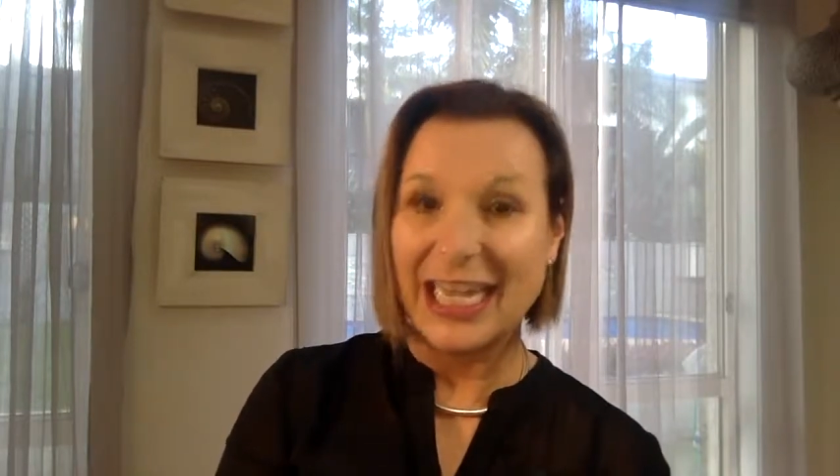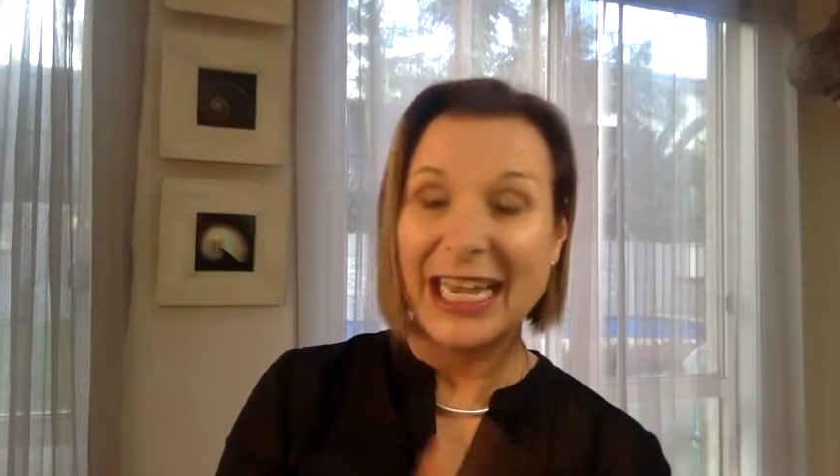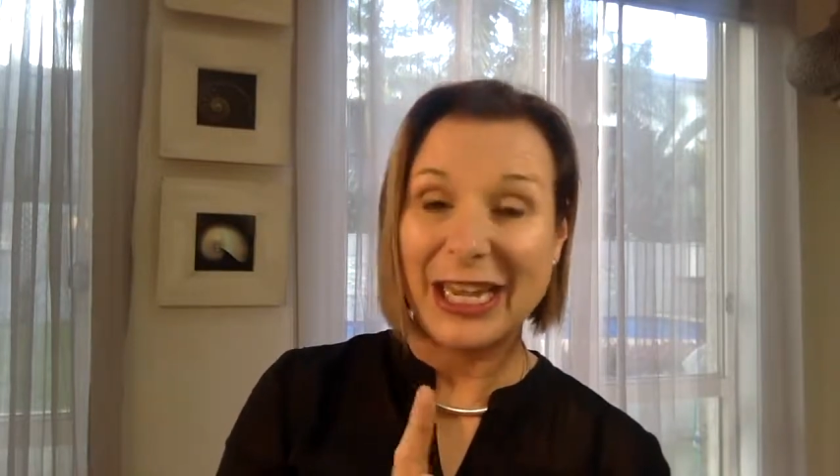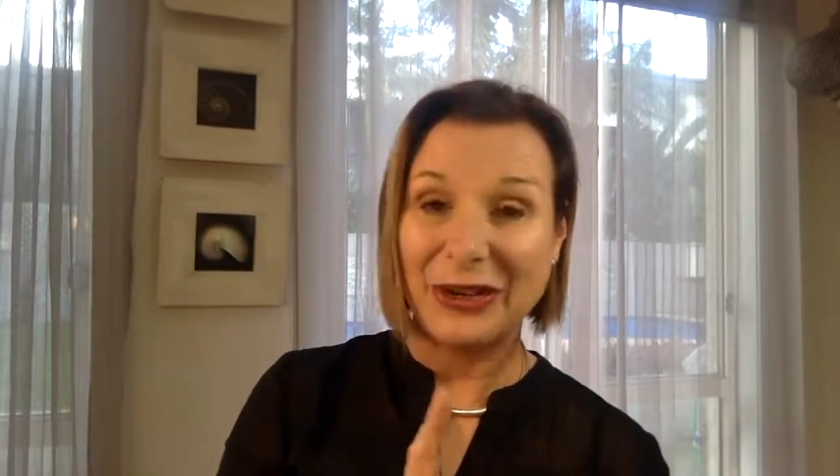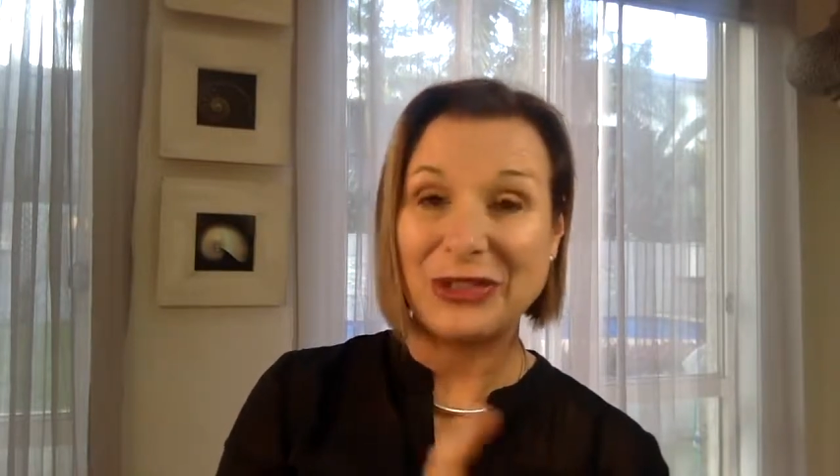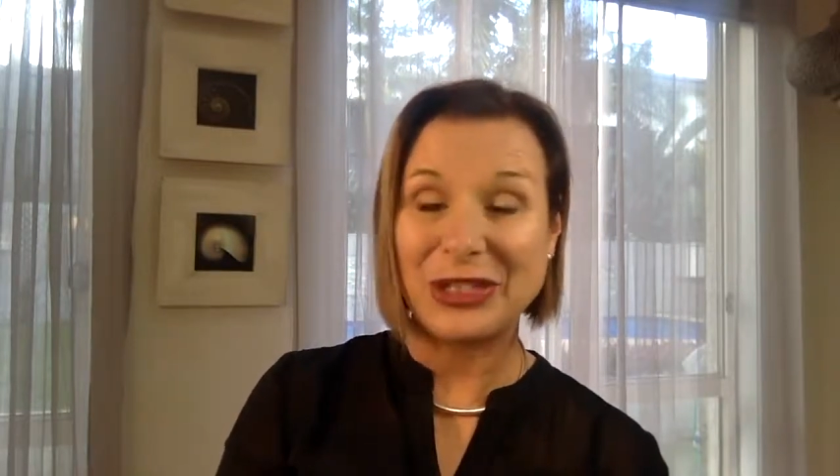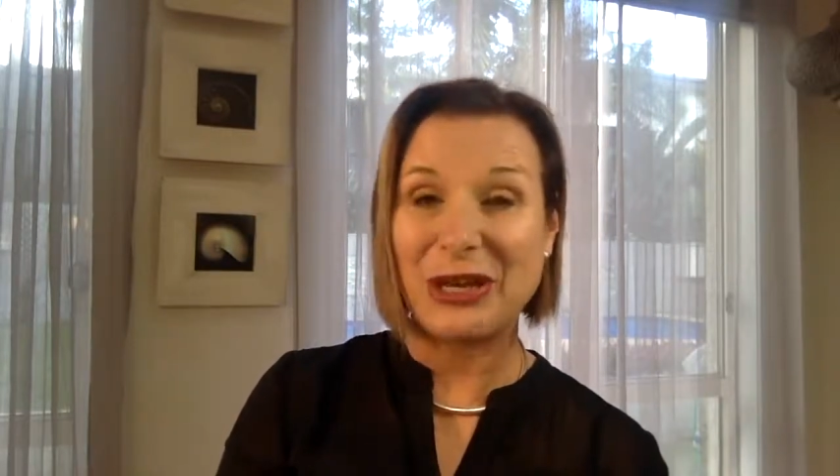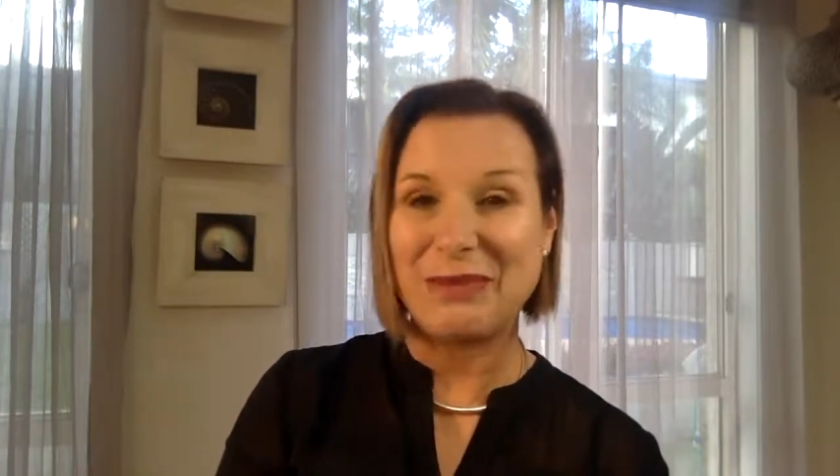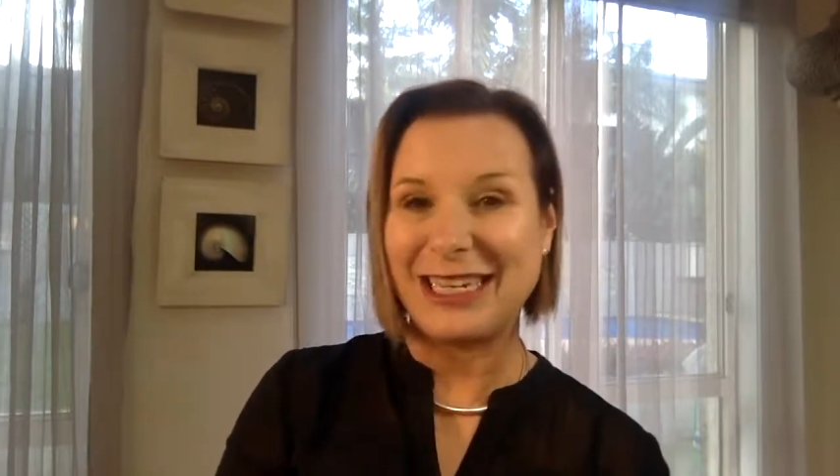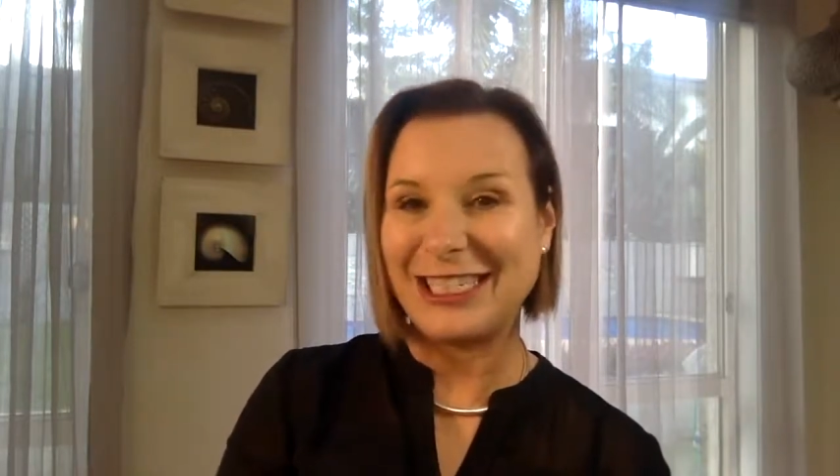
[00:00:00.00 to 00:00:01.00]
it also
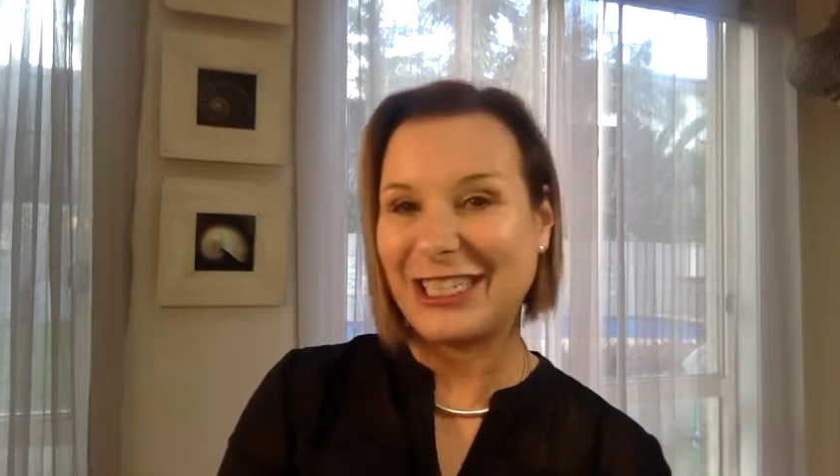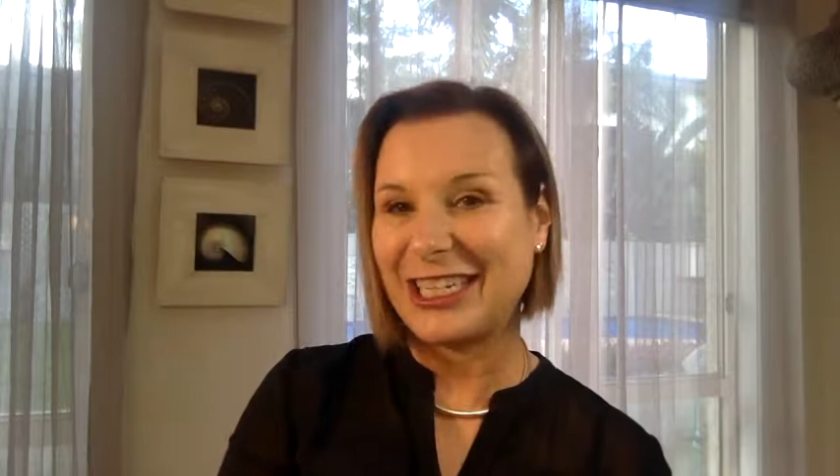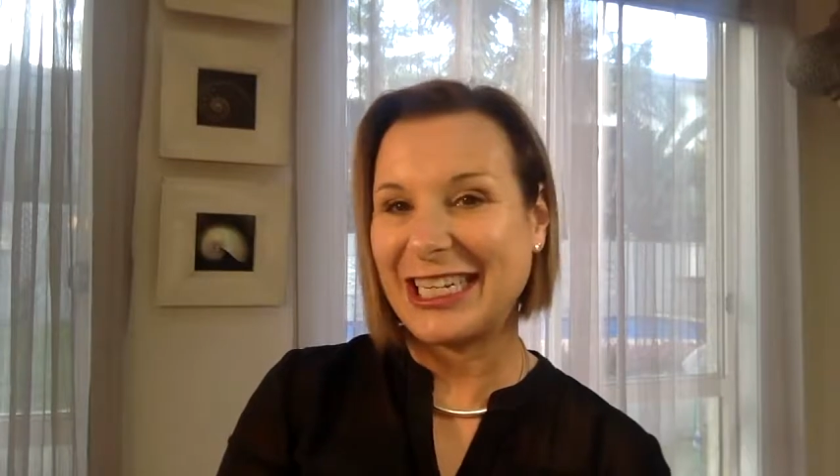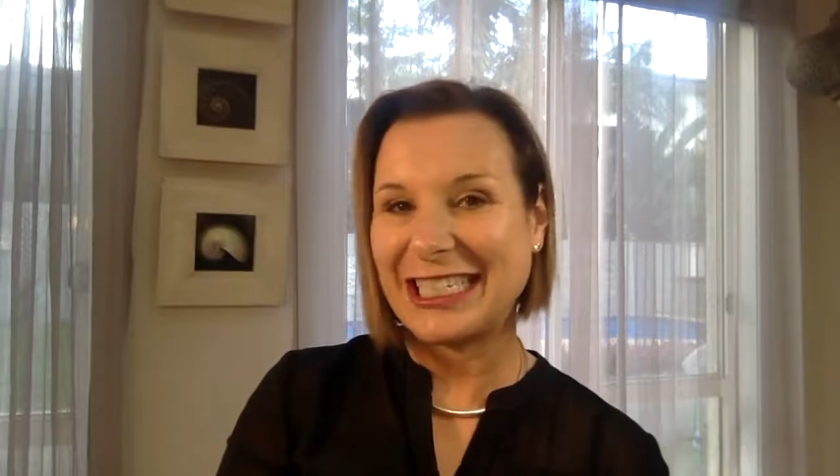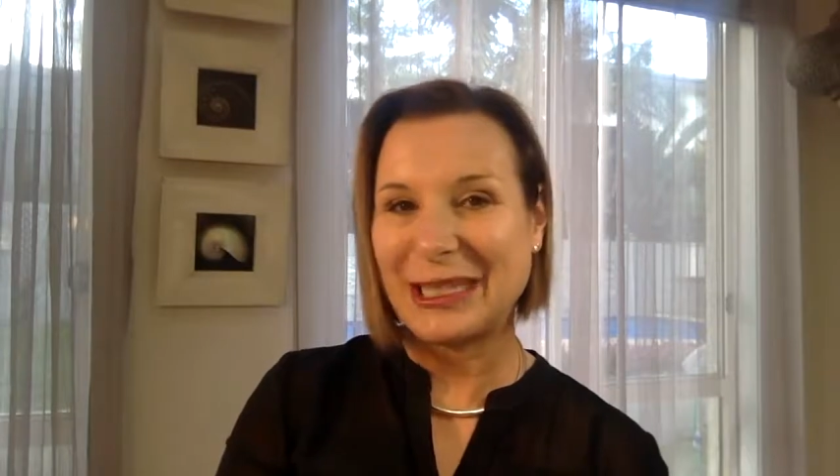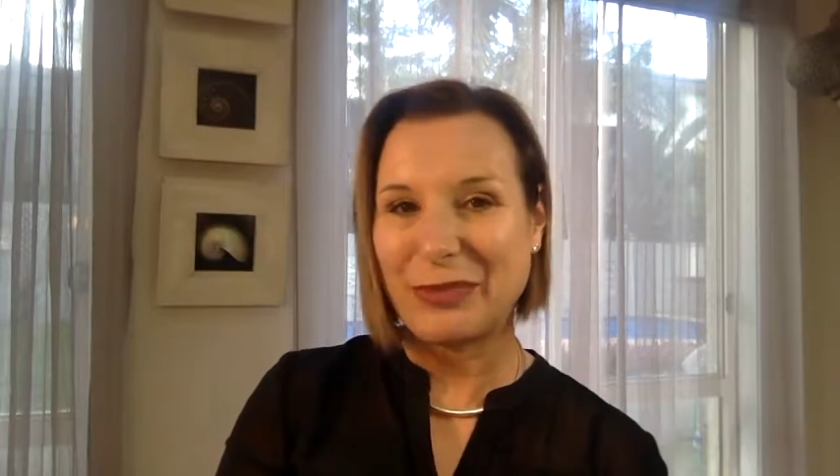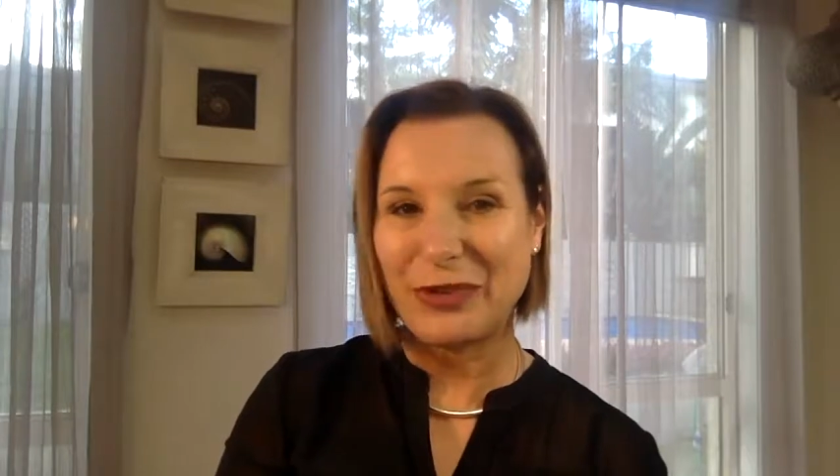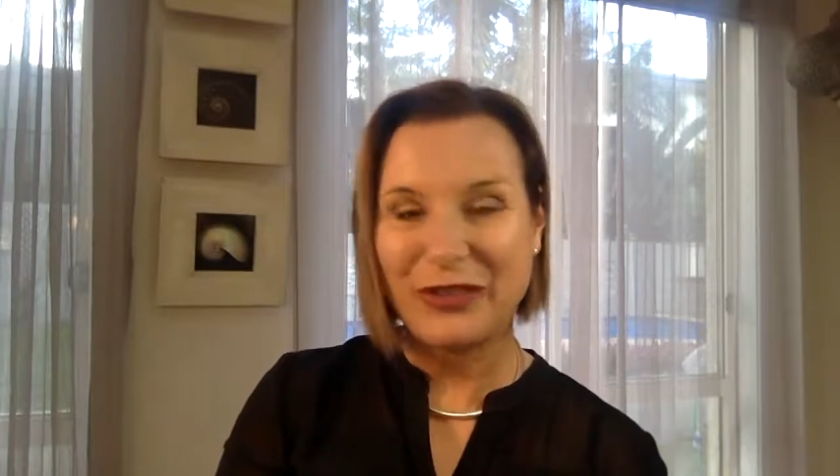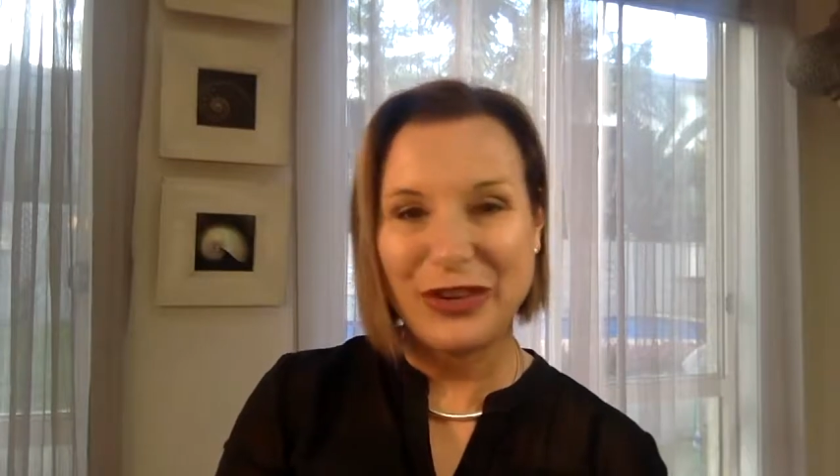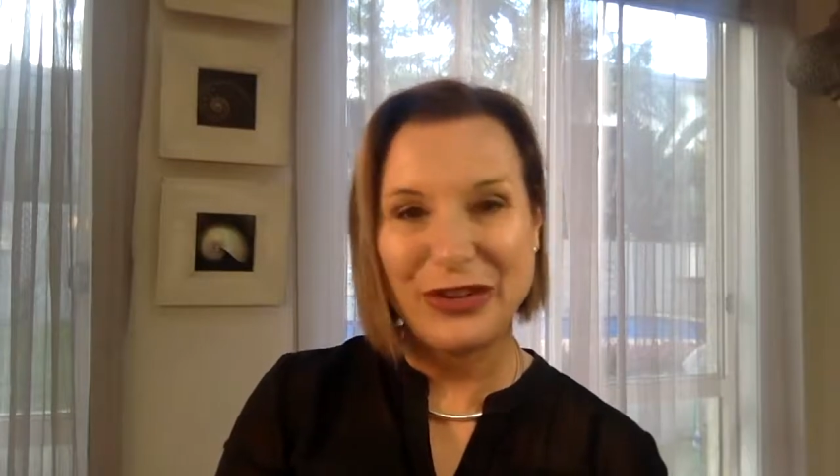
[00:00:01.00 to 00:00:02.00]
means you can accept
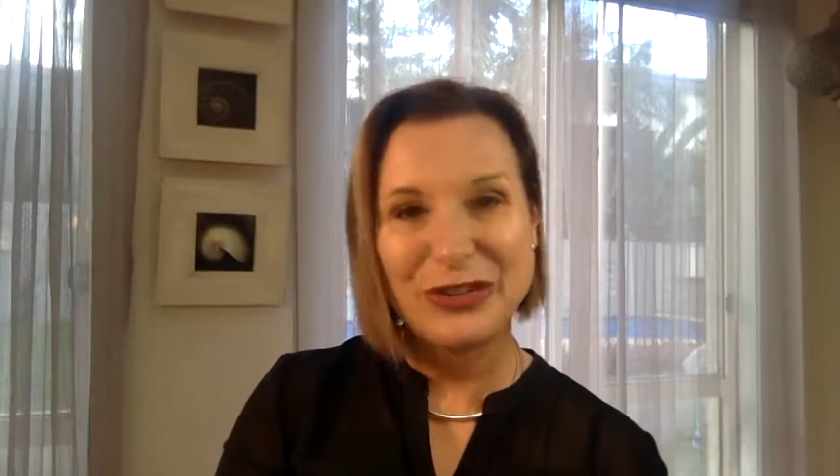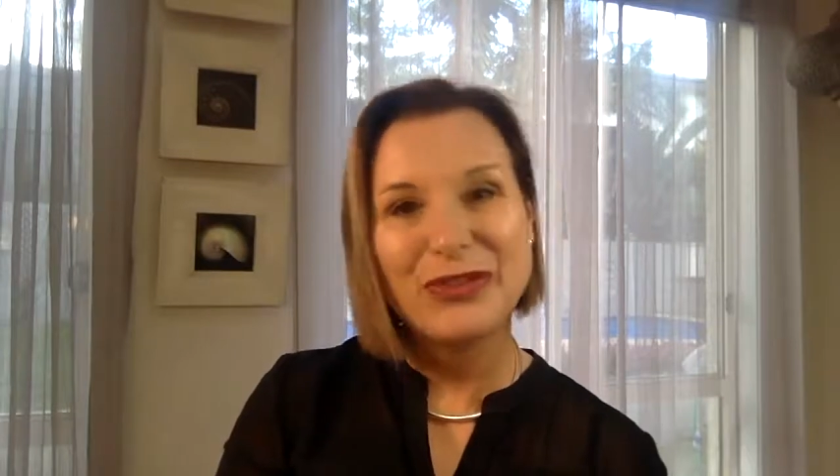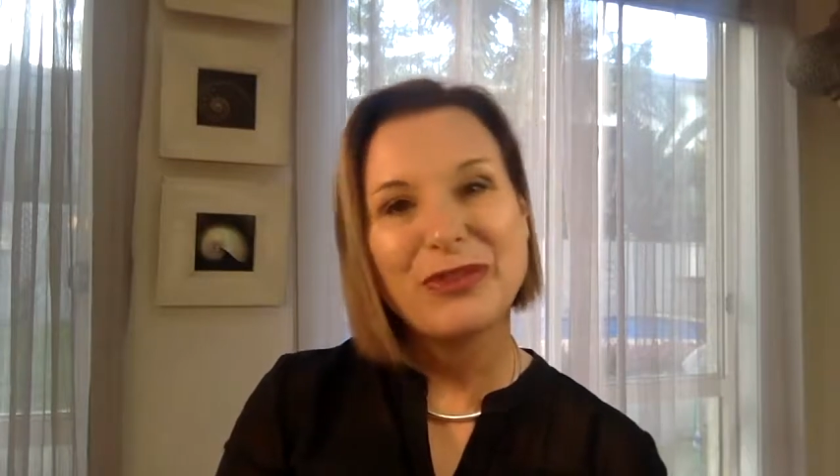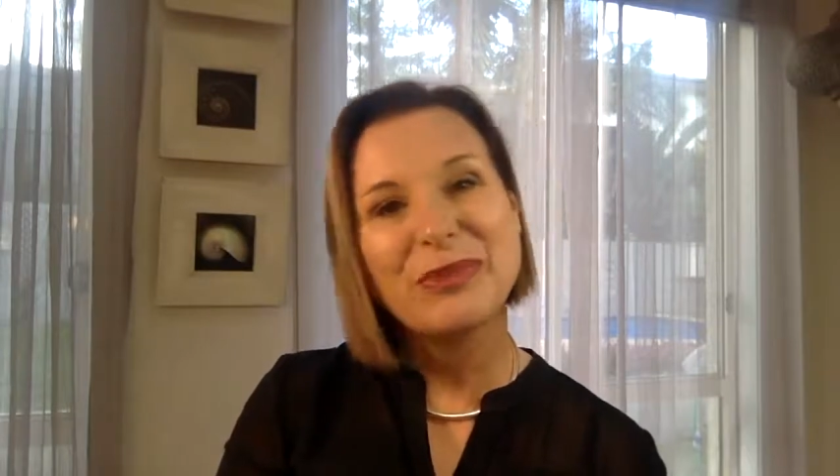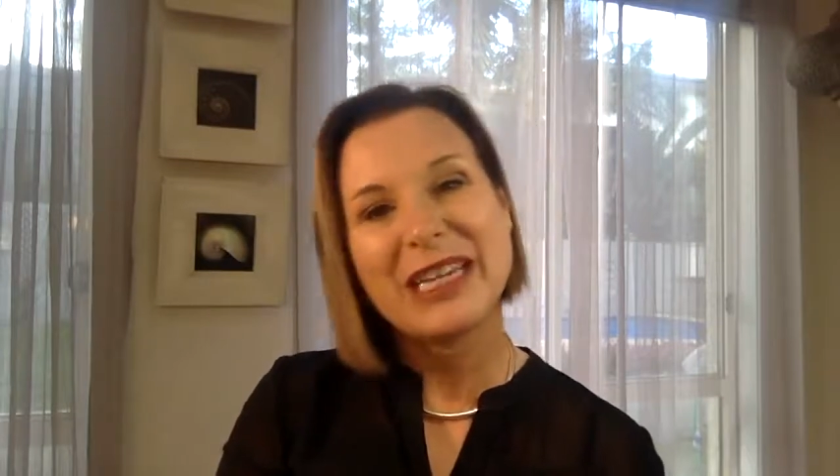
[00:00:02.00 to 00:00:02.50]
referrals from